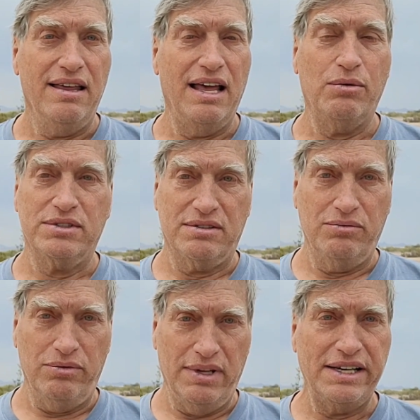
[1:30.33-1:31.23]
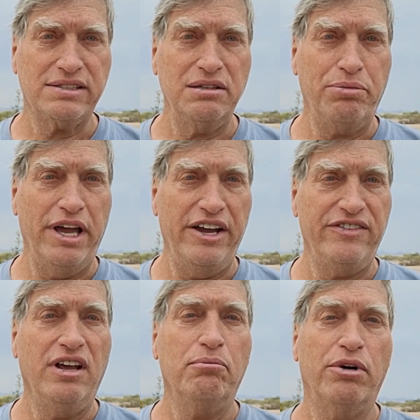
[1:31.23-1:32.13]
that was nicely
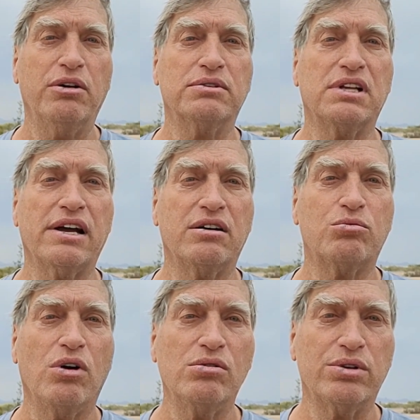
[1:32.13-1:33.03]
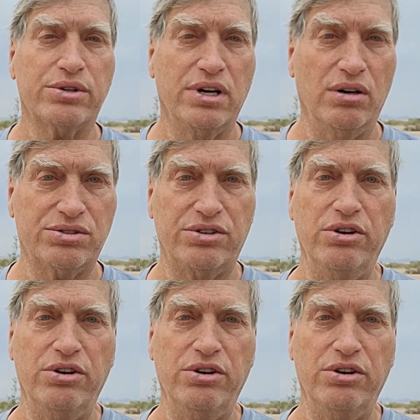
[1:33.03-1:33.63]
paved, but it was like a roller coaster.